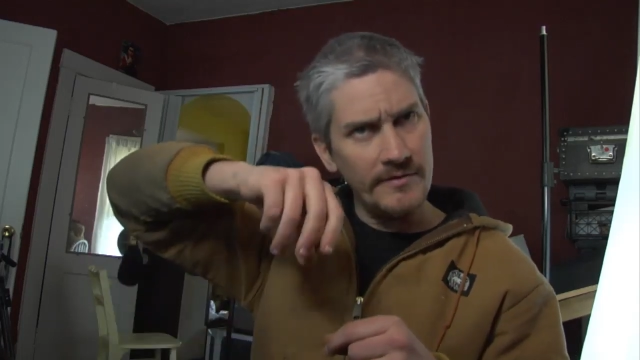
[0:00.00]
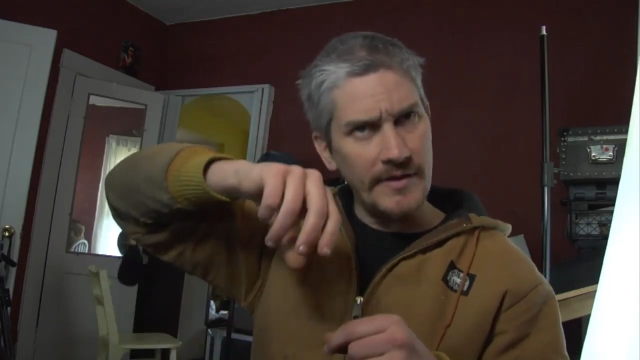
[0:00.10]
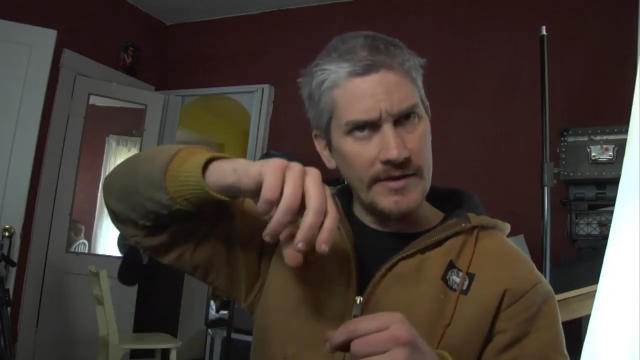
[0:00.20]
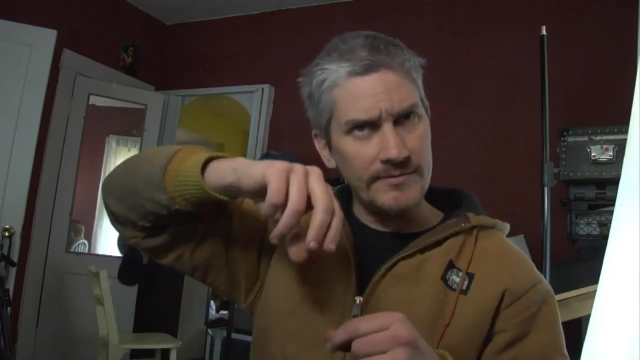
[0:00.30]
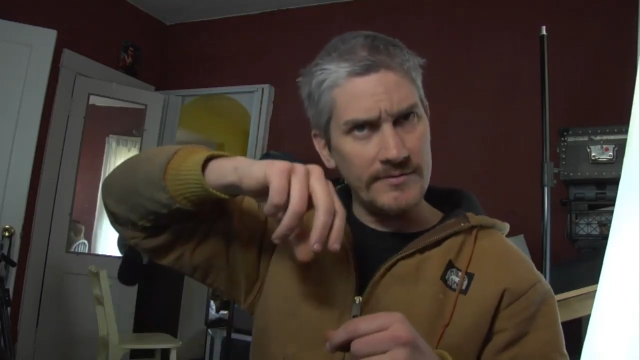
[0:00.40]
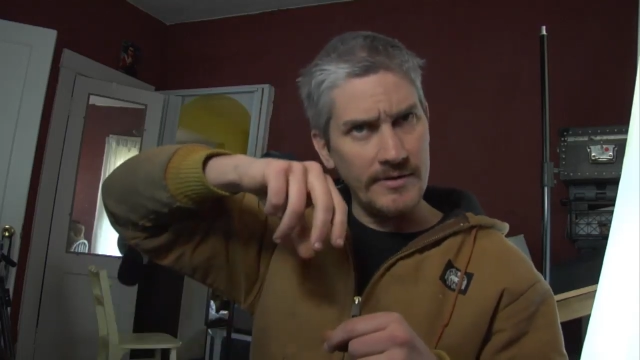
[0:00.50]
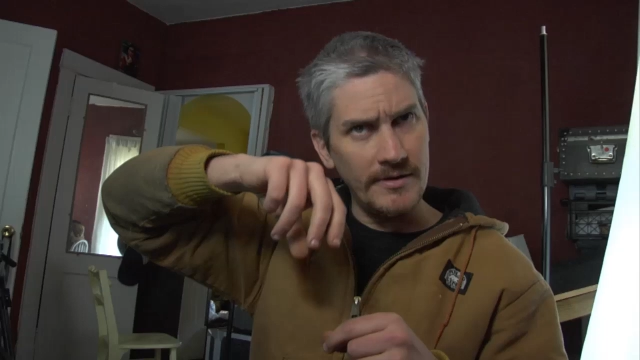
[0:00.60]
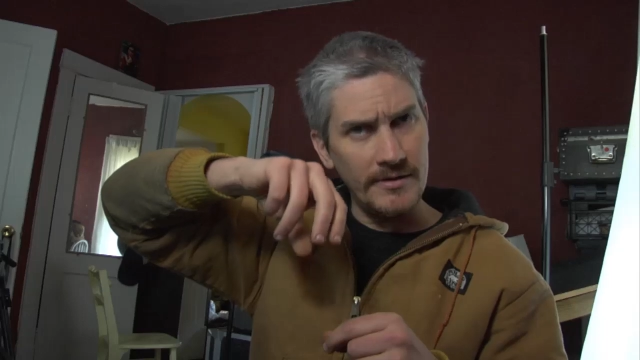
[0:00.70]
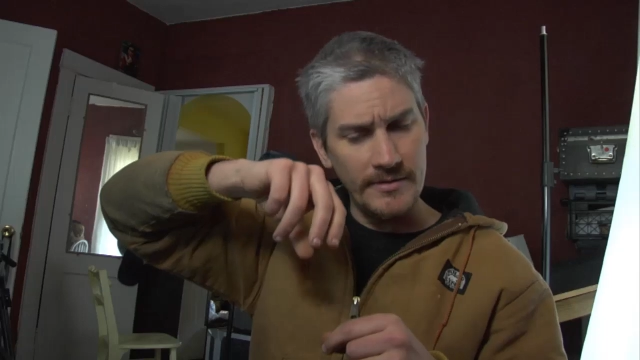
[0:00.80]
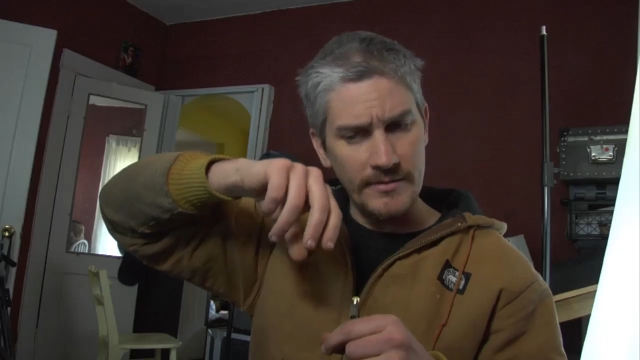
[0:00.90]
that
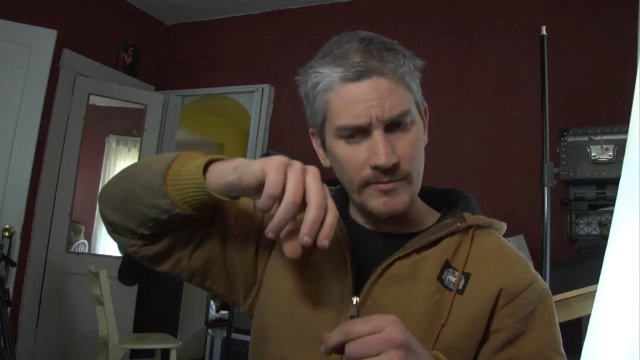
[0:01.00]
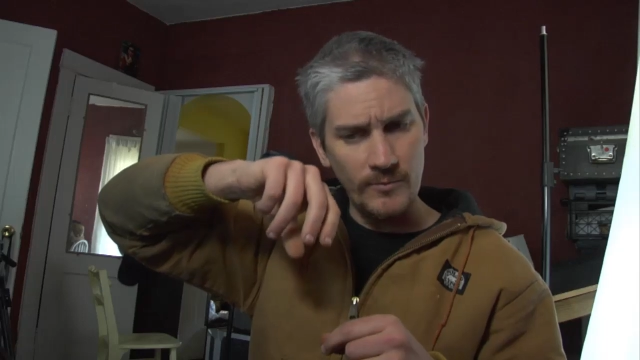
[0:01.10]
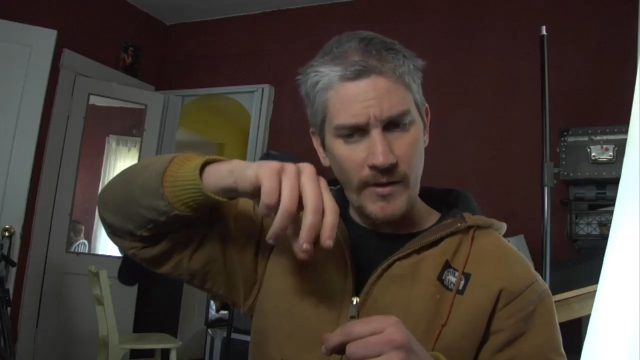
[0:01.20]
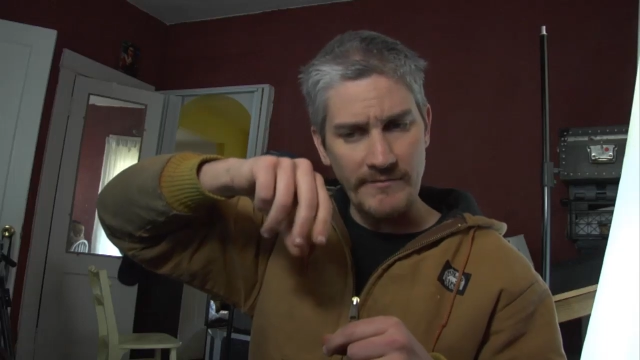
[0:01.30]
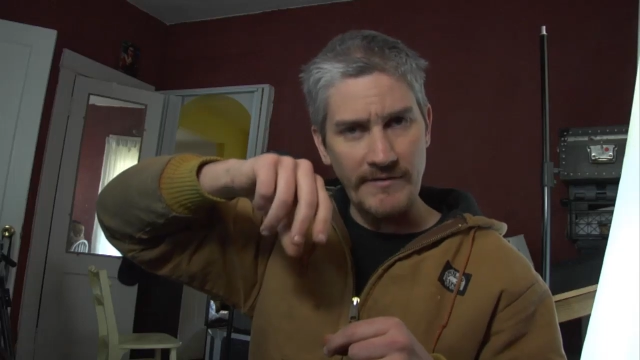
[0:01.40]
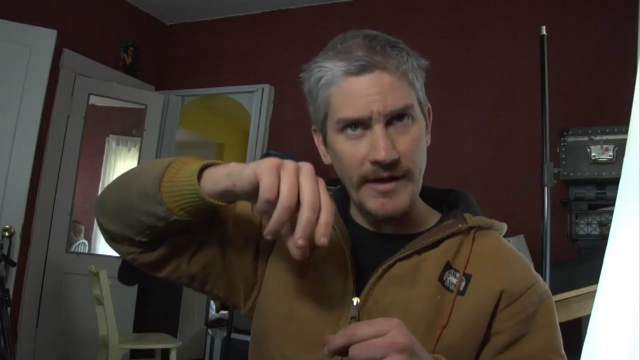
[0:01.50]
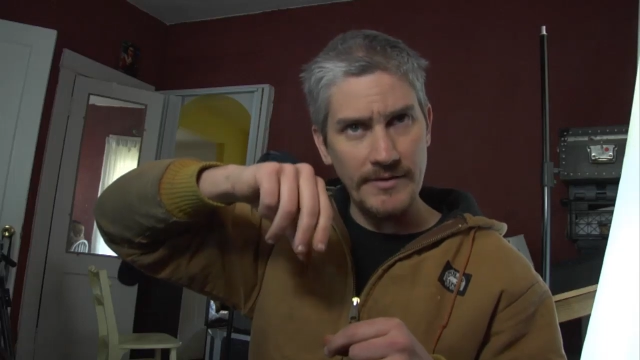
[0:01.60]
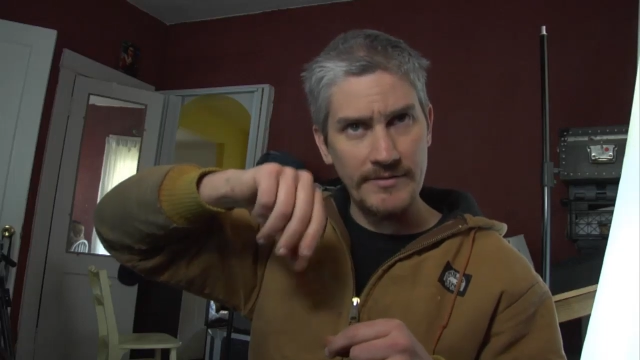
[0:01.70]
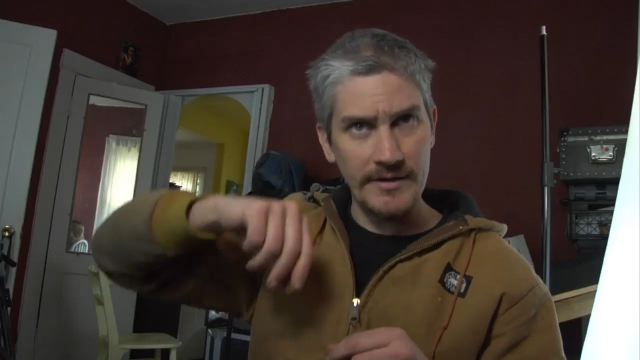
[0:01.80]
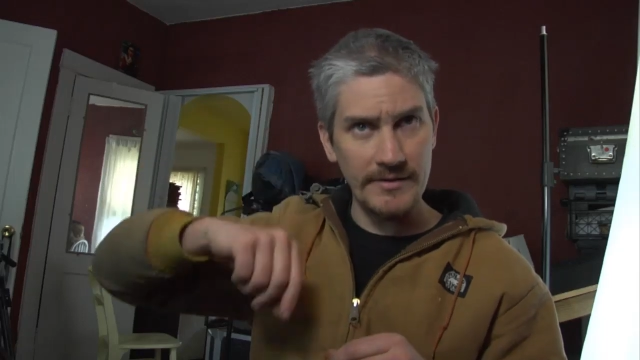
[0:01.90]
Wi-Fi
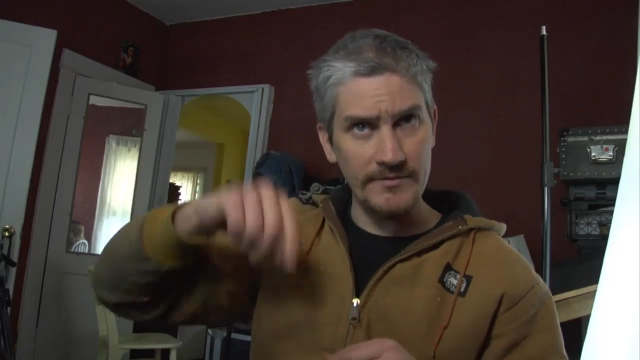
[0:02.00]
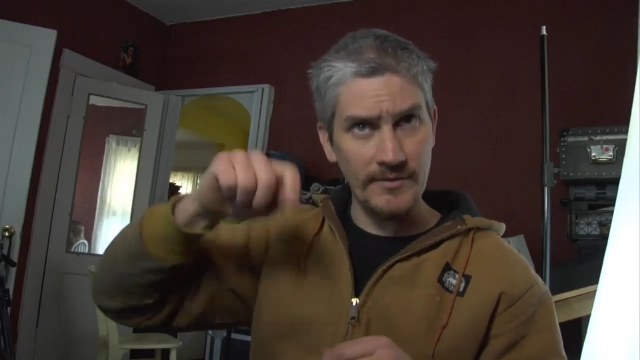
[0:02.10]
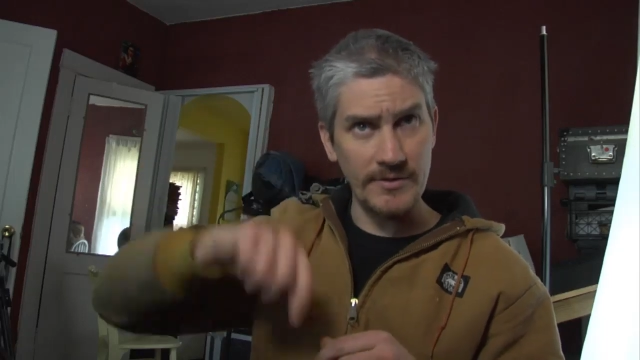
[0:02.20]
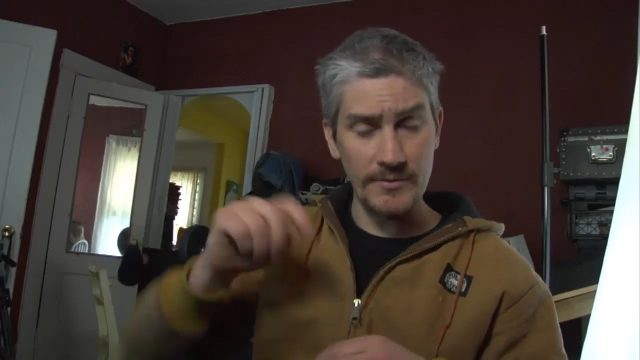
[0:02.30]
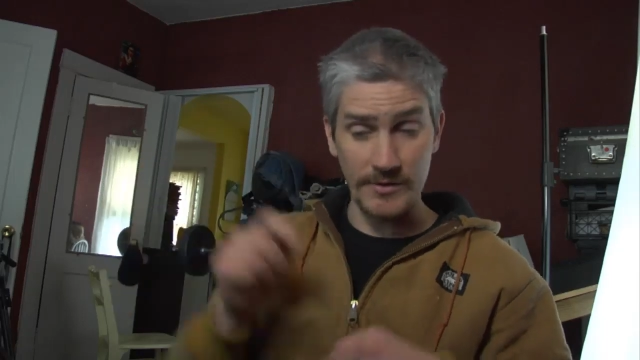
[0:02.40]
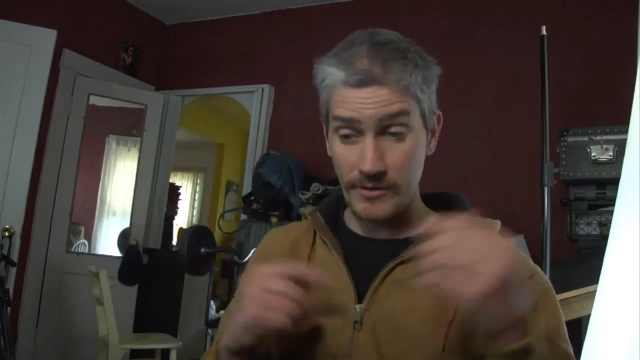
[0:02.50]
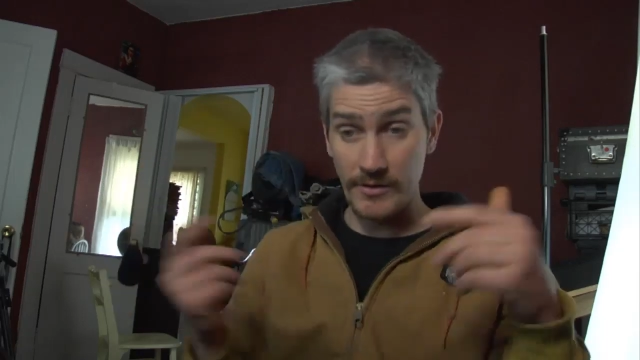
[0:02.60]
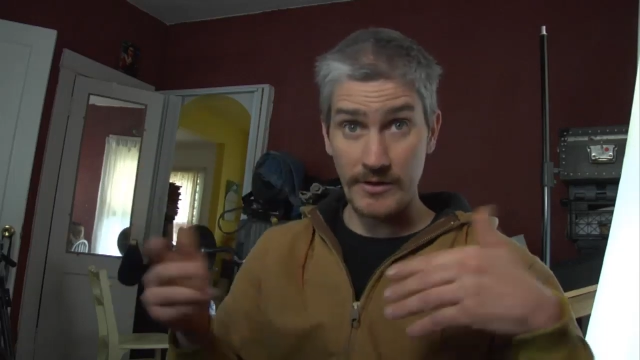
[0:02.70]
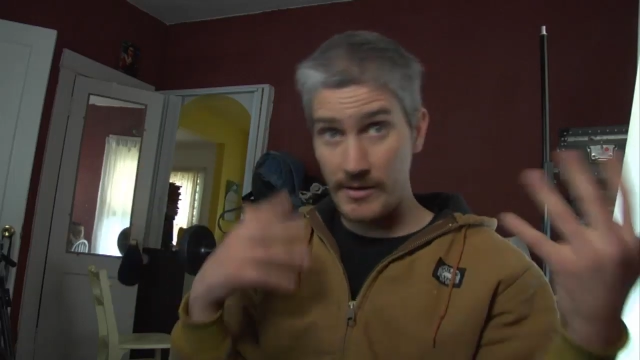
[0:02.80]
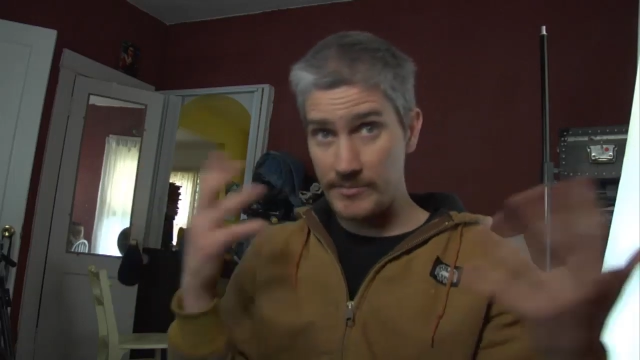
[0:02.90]
antenna, so that you can
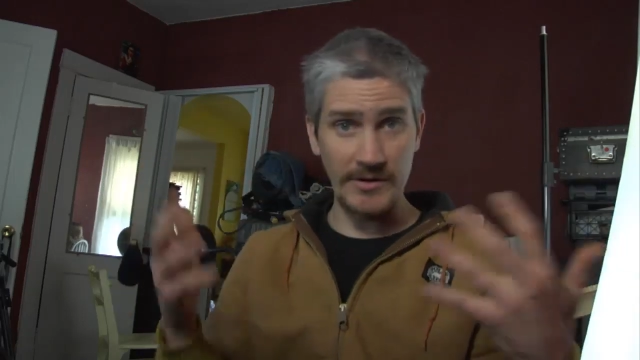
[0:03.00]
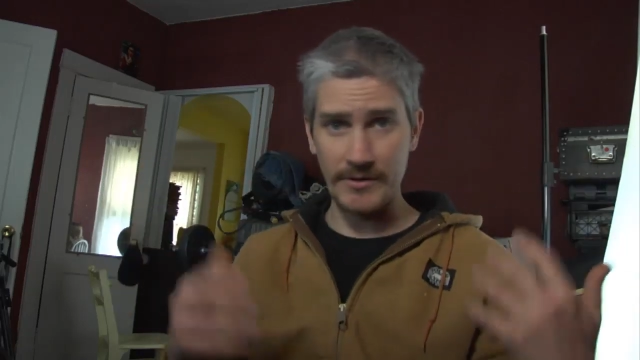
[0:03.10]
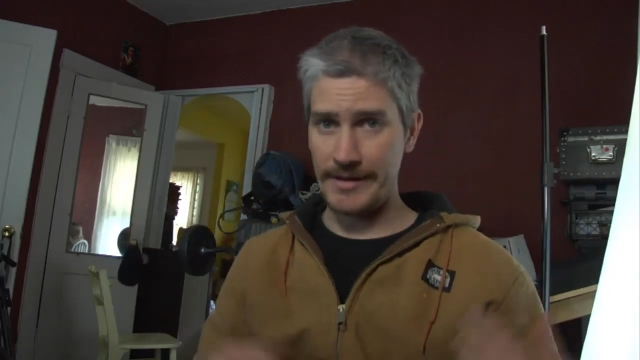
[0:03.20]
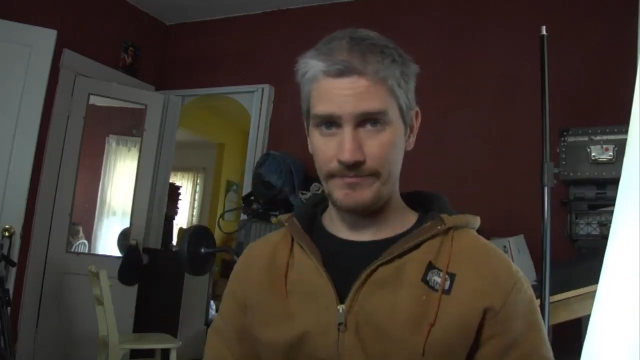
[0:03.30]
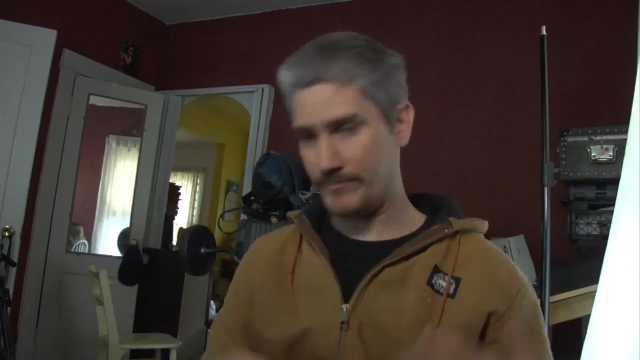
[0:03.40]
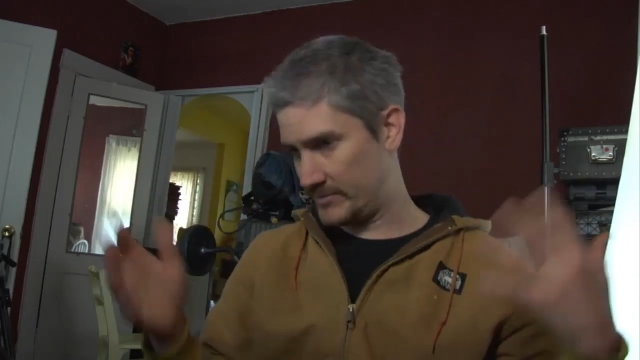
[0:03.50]
hook up, you know, like,